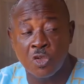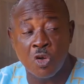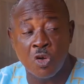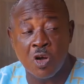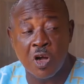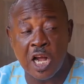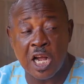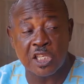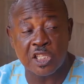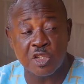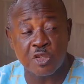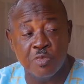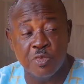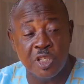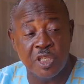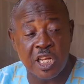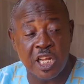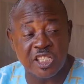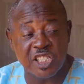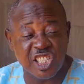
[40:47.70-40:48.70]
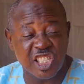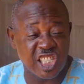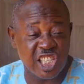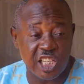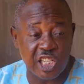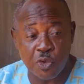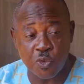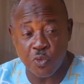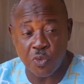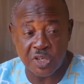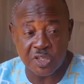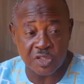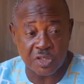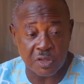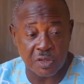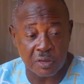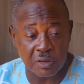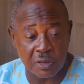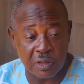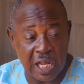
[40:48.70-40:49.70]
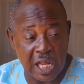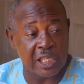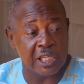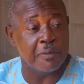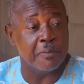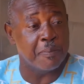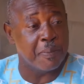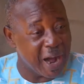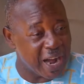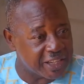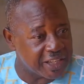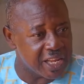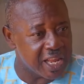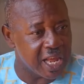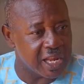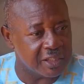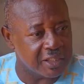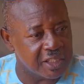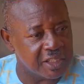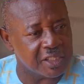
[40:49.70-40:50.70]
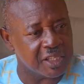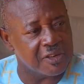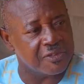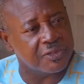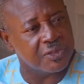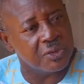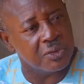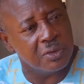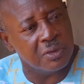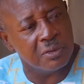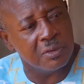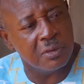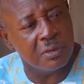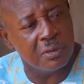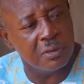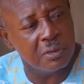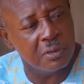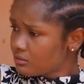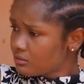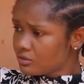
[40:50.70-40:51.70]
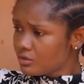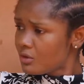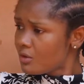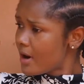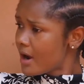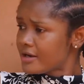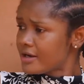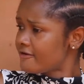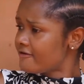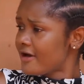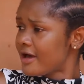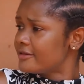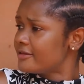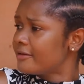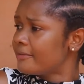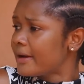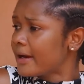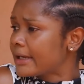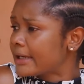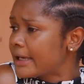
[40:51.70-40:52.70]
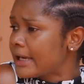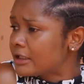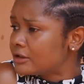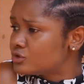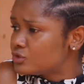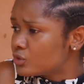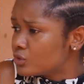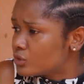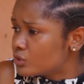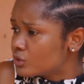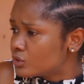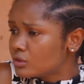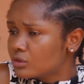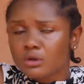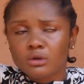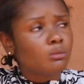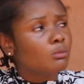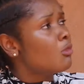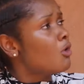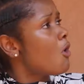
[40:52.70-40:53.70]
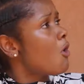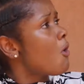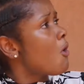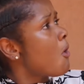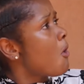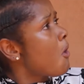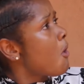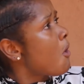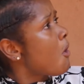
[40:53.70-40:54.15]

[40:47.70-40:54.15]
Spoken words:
Don't ask me that silly question. At the backyard this afternoon? We were never at the backyard, though. Mbo.